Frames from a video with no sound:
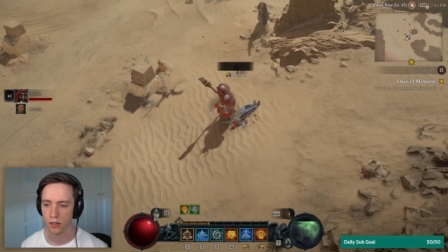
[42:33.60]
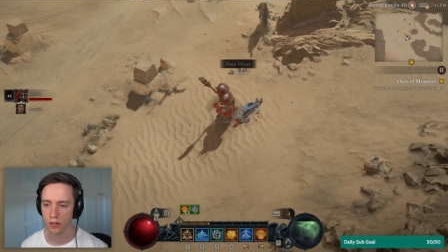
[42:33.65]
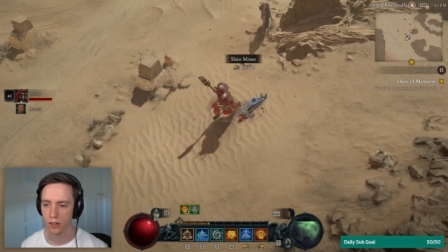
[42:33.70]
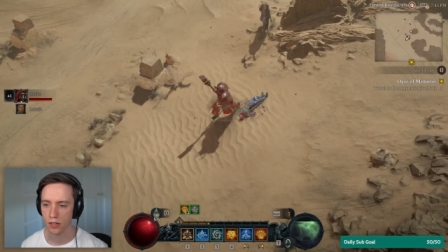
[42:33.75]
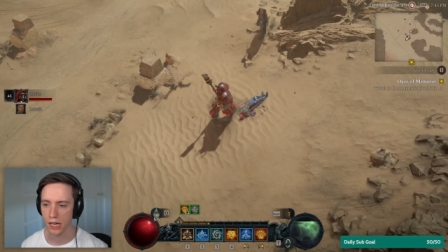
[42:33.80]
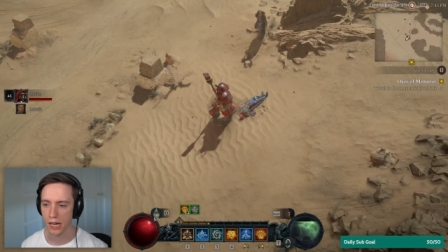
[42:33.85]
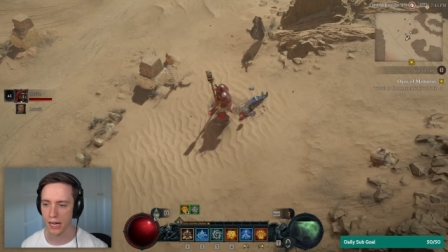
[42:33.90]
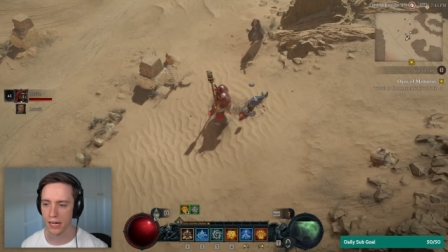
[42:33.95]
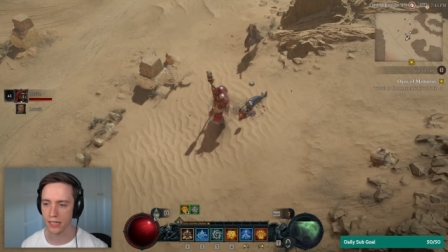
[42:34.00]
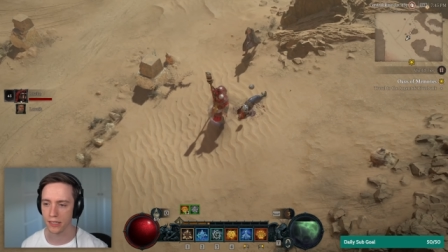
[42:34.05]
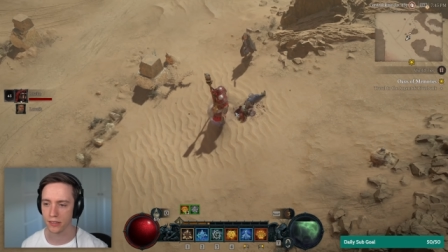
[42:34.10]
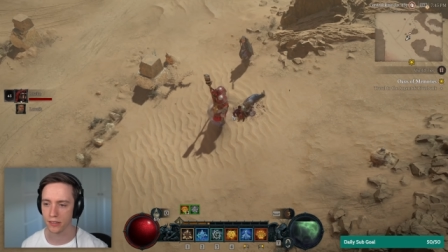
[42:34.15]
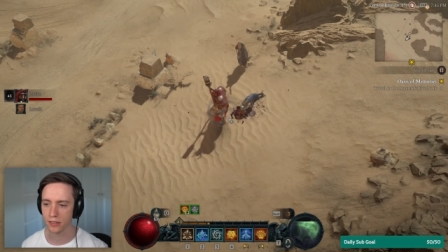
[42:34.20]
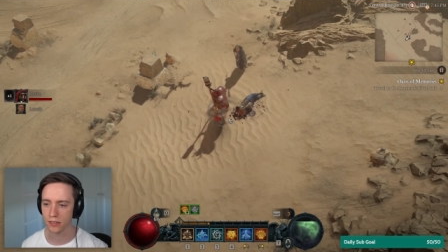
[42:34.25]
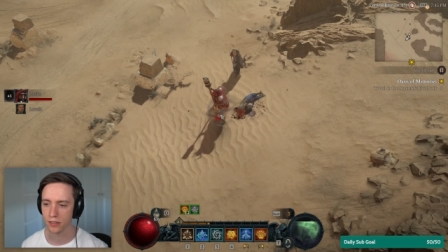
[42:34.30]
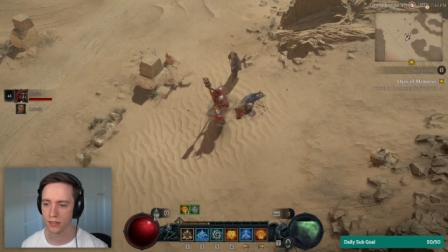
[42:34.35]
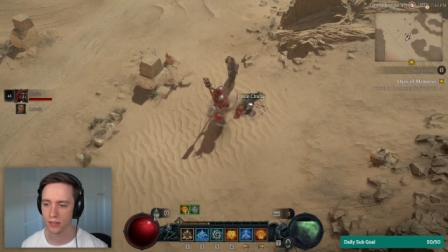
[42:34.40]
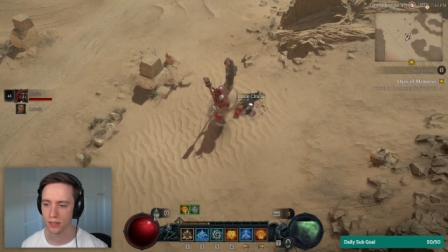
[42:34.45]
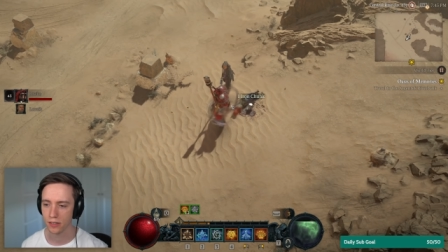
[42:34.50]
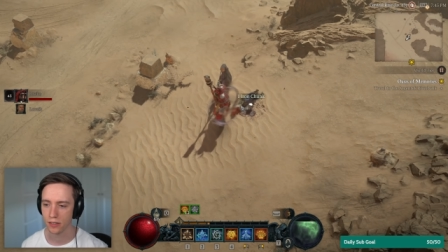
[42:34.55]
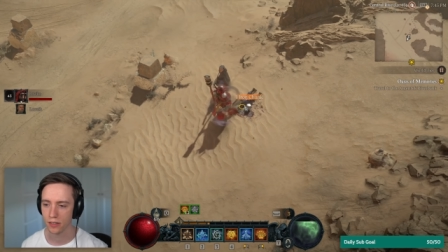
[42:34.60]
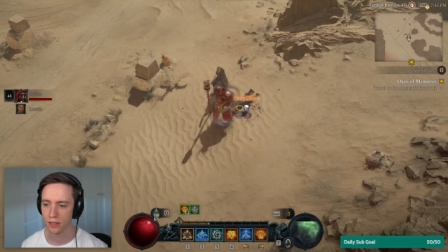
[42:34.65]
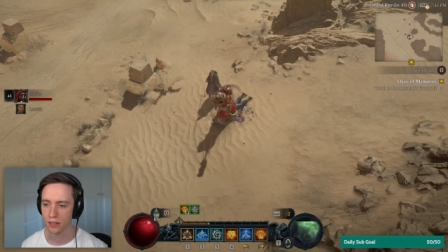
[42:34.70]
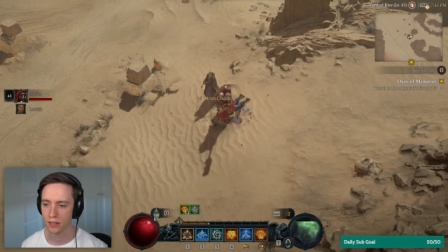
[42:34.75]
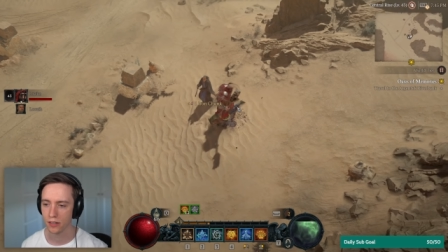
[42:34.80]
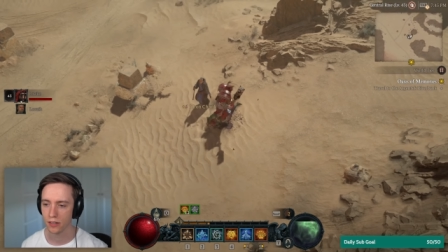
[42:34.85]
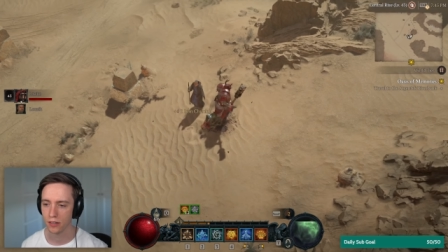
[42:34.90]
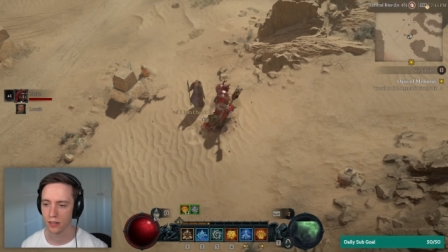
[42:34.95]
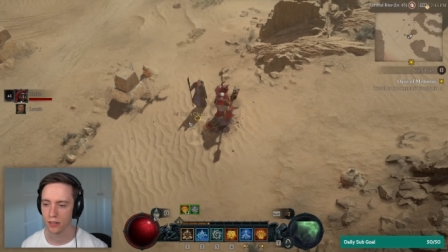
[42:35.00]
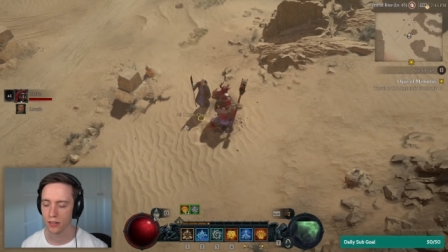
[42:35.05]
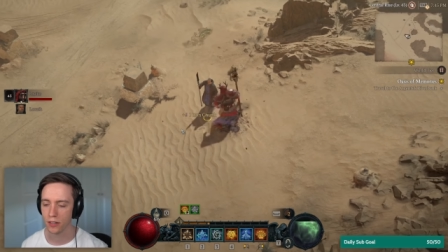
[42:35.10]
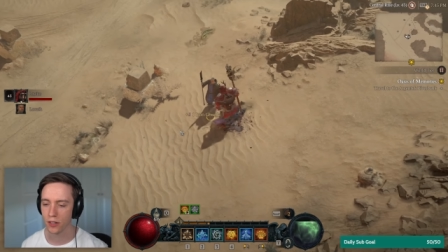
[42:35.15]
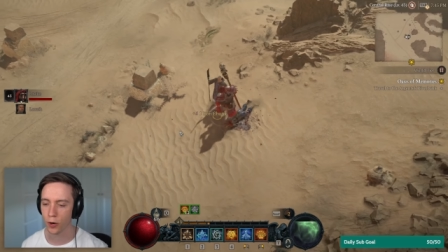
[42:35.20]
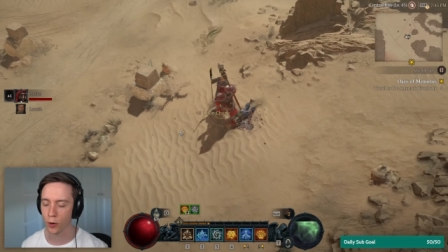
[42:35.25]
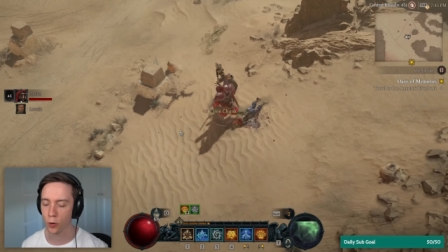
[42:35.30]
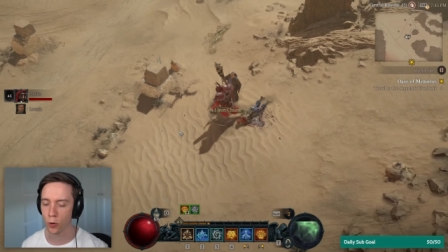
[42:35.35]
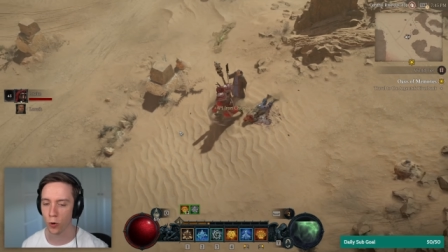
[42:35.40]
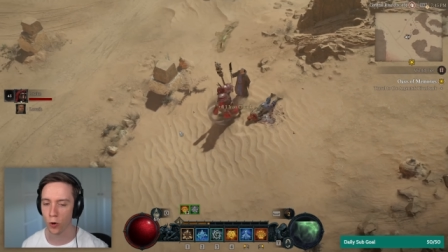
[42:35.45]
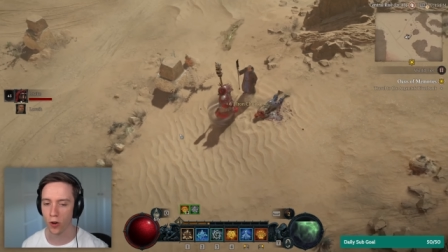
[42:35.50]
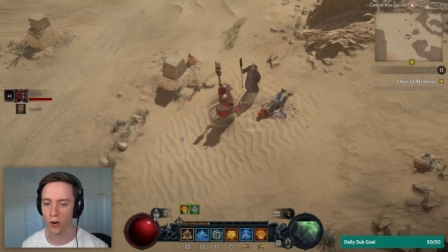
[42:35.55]
Guys, the
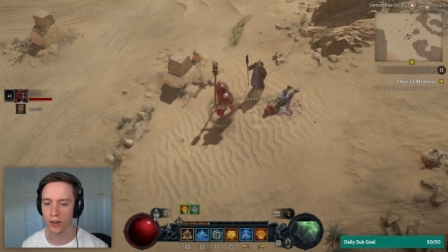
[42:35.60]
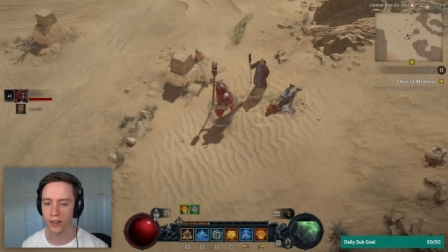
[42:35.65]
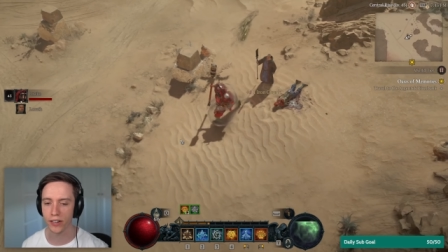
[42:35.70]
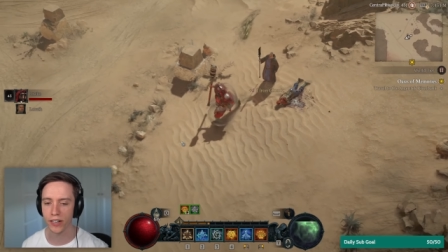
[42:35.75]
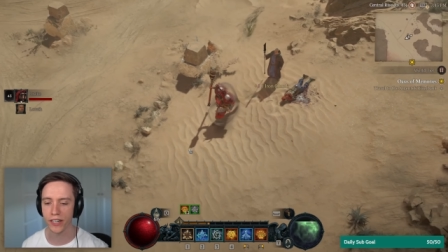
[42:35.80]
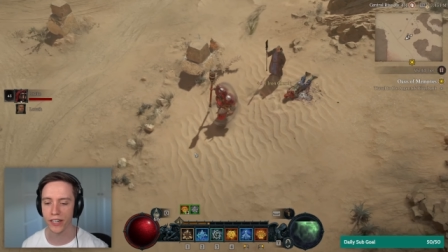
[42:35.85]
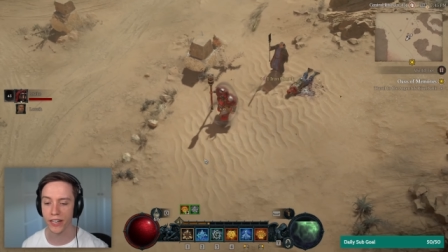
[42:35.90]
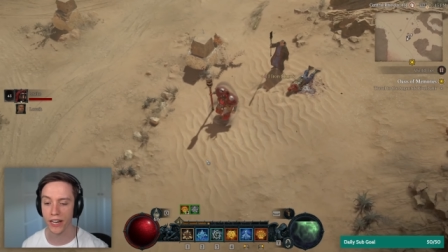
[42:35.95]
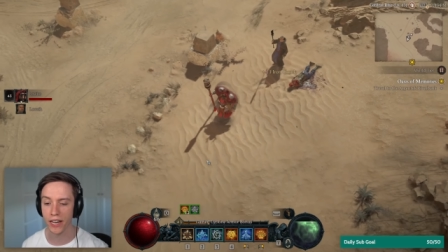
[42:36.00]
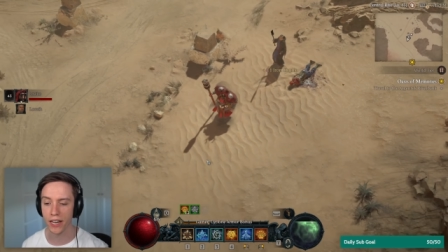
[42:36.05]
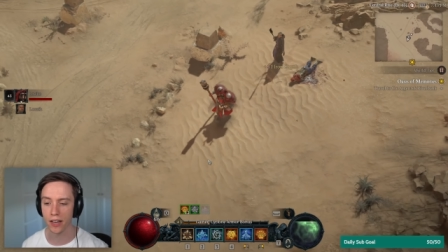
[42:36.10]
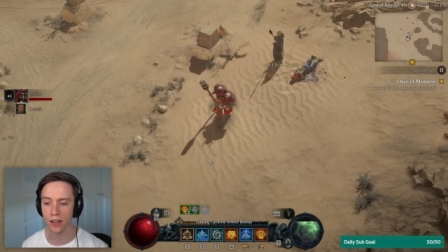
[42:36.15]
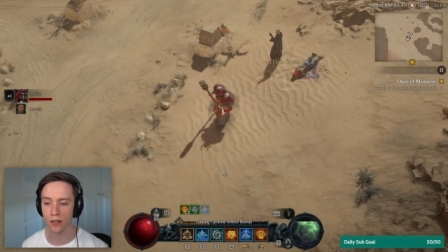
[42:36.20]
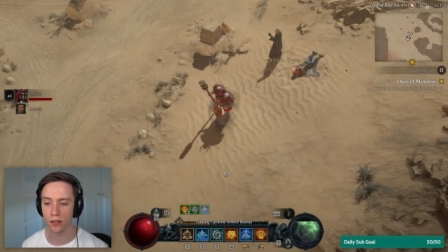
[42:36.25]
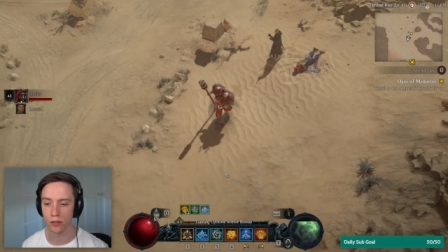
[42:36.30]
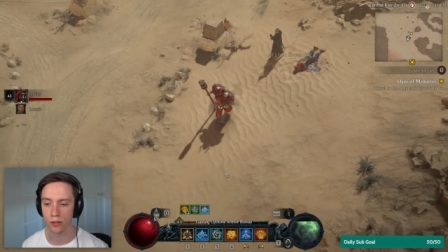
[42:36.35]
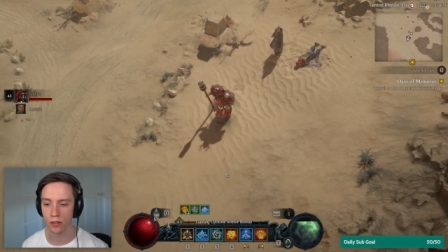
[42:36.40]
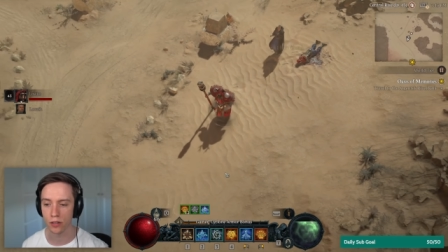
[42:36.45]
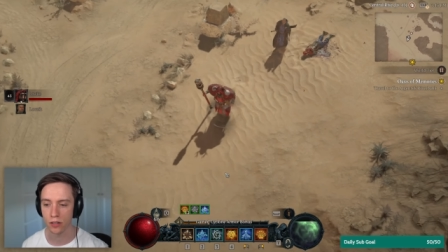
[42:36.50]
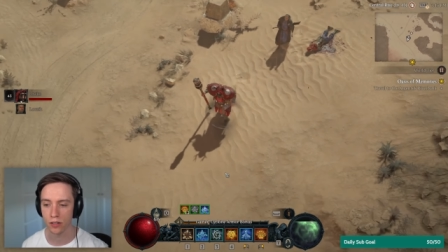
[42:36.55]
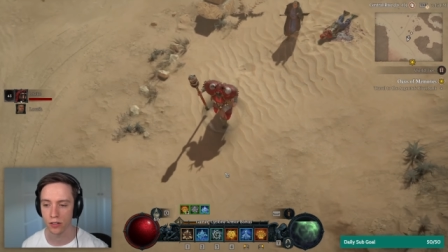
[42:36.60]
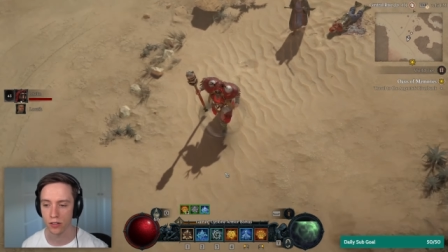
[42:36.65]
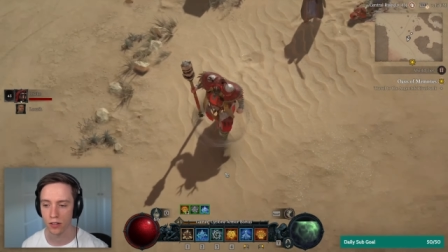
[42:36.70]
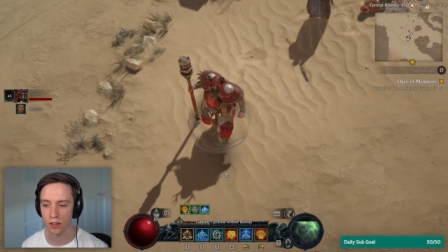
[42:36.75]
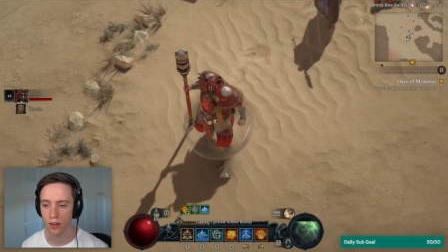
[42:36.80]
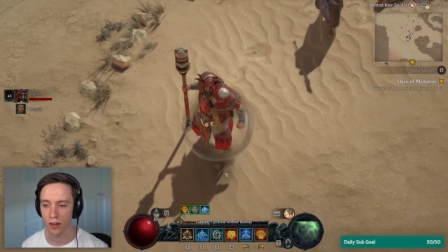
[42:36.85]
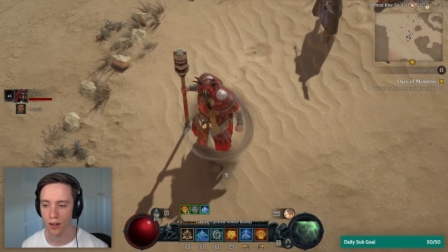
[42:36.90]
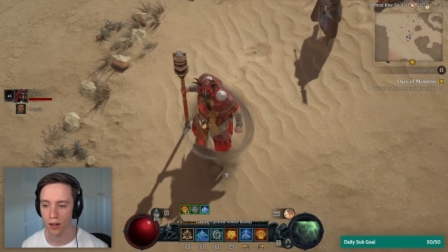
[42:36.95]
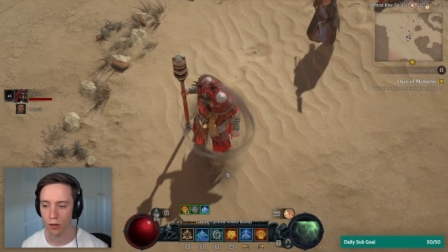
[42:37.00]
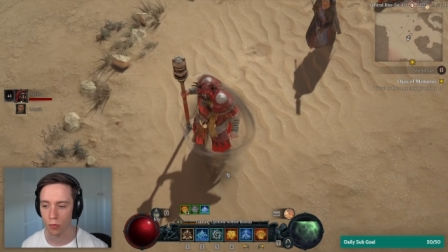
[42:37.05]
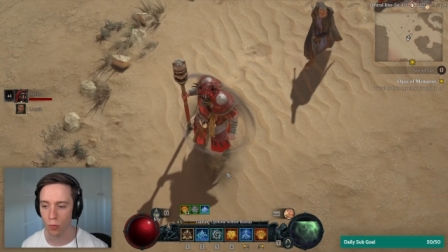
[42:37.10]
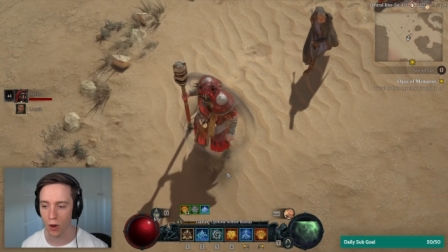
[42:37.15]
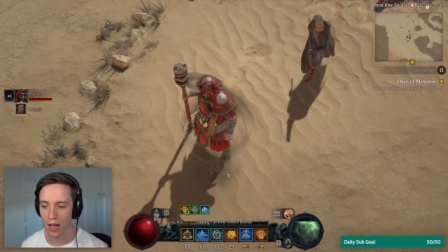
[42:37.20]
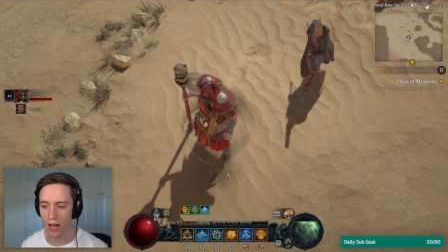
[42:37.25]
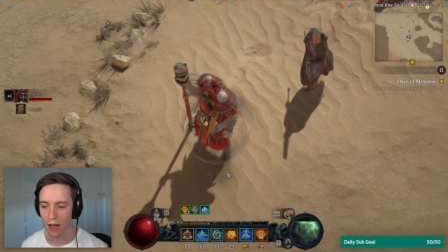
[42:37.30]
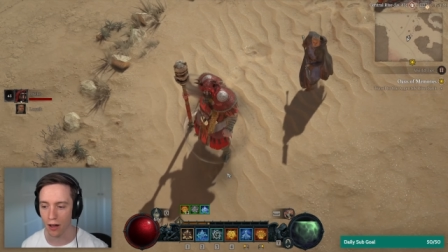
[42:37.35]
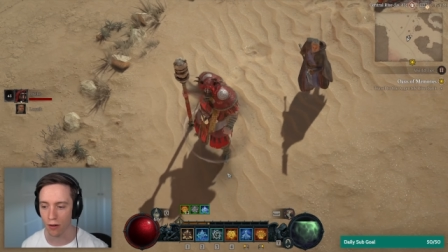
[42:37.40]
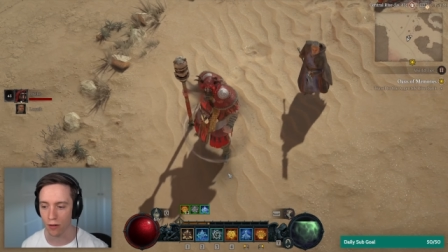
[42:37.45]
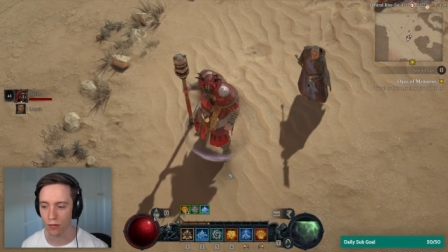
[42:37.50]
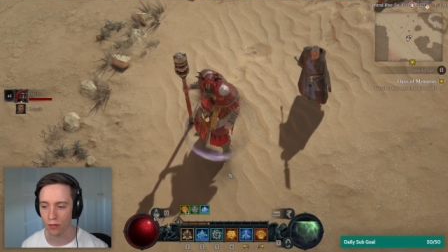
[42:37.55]
color yellow.
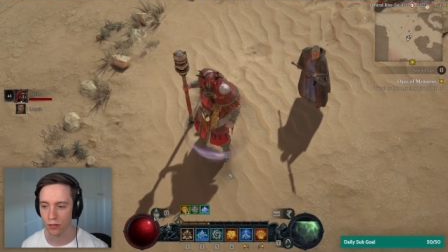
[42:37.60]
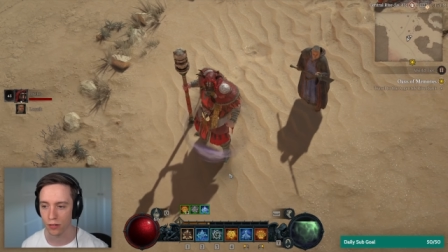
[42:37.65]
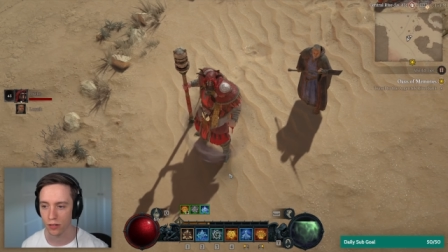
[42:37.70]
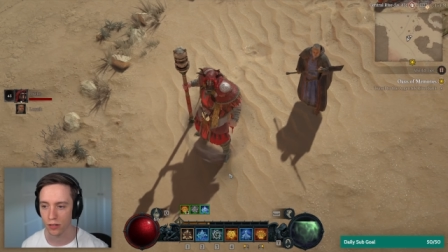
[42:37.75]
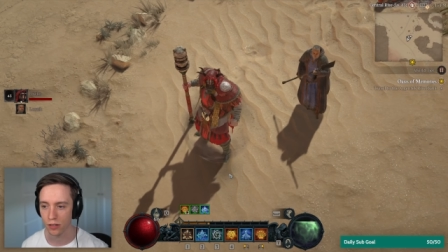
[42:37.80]
Wow.